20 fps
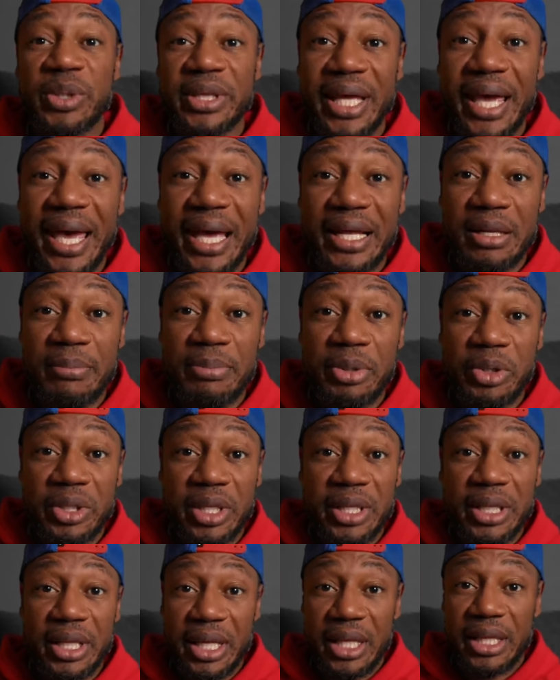what they had in the
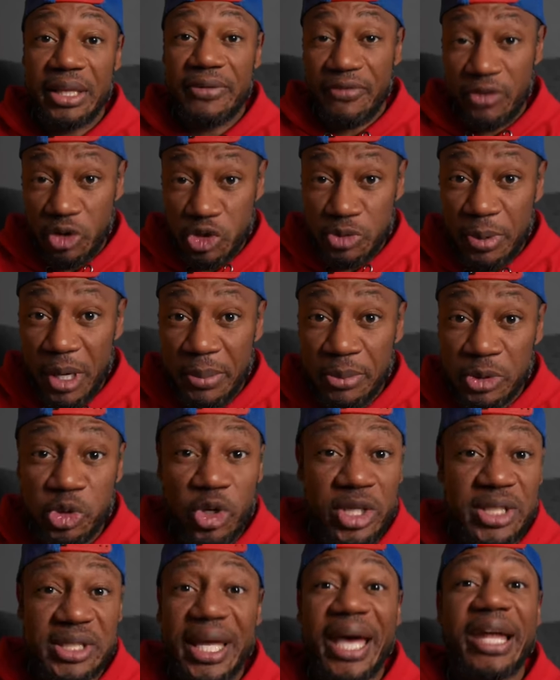building. And for those purple
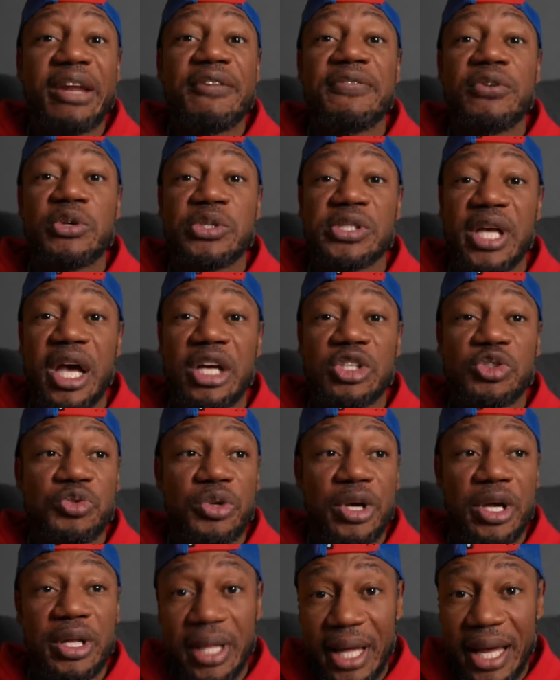joints, they had a full-size
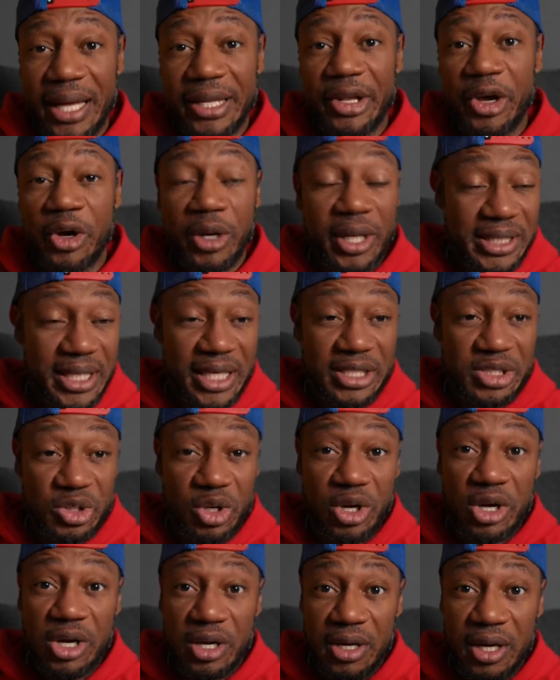run. I know, because I
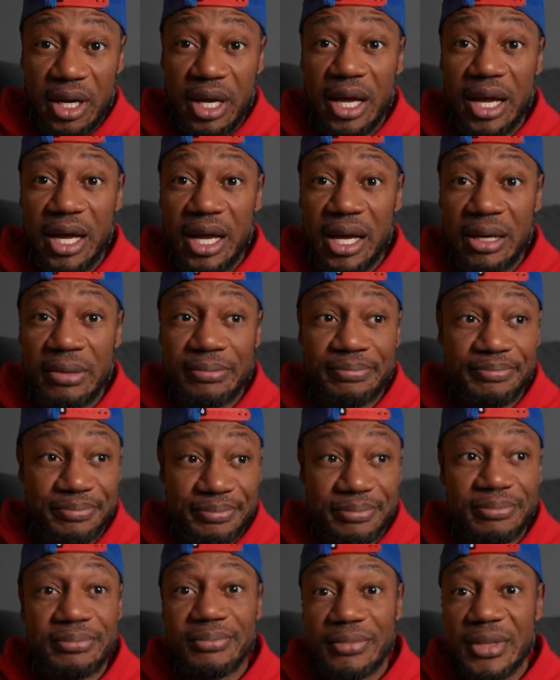saw um
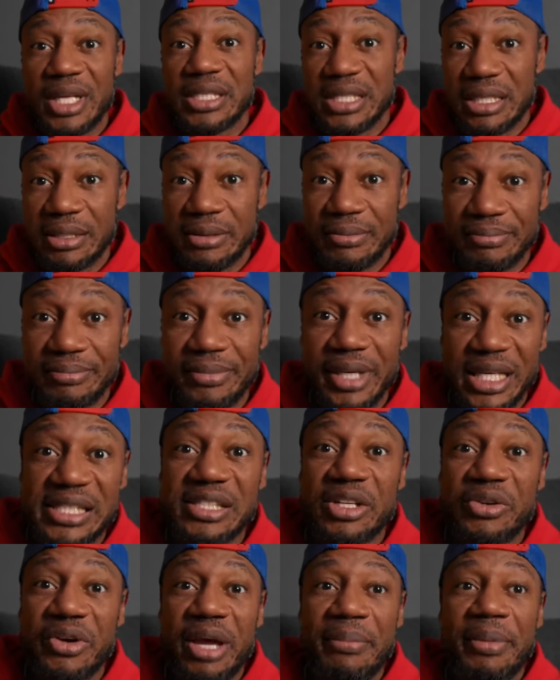some
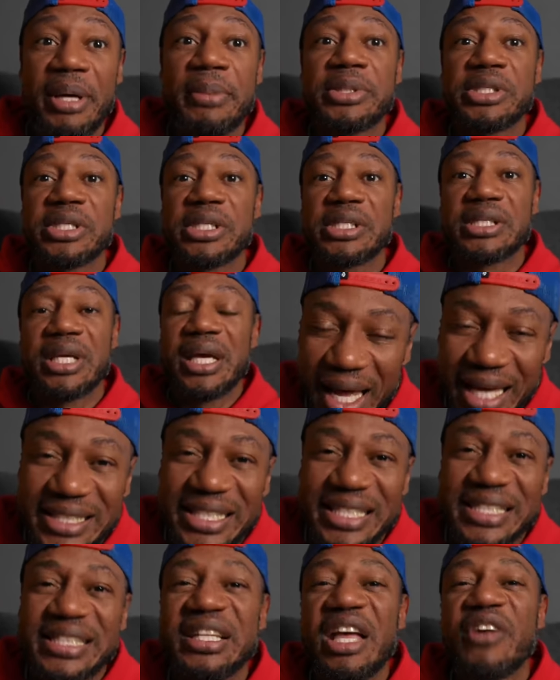Instagram images. I
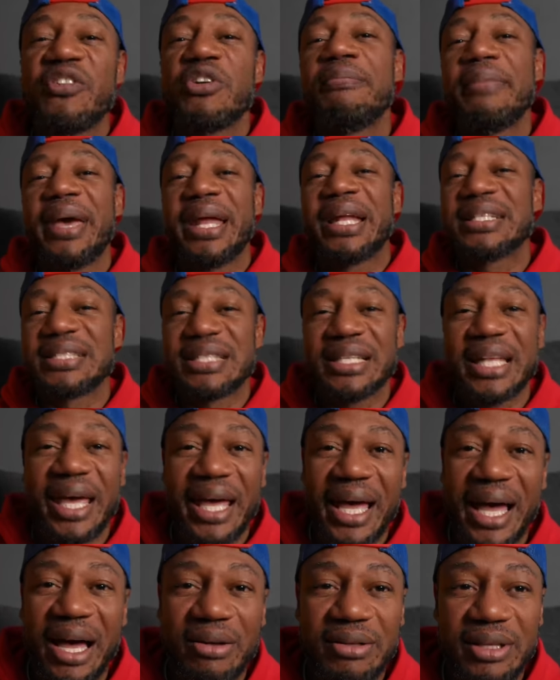just never made it to
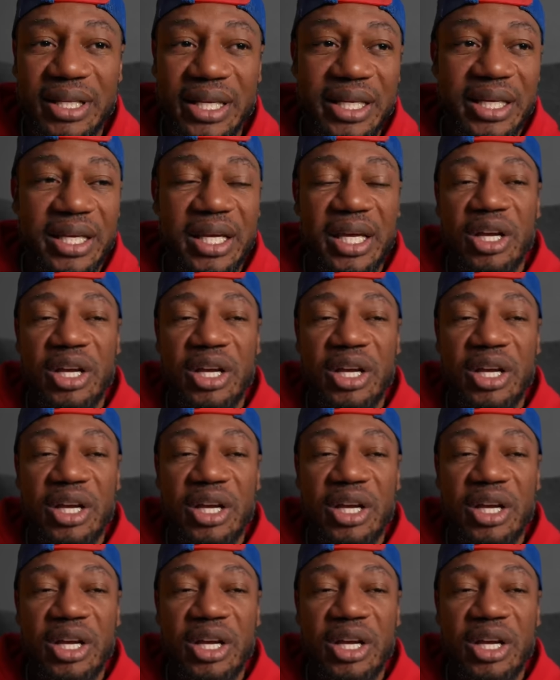that outlet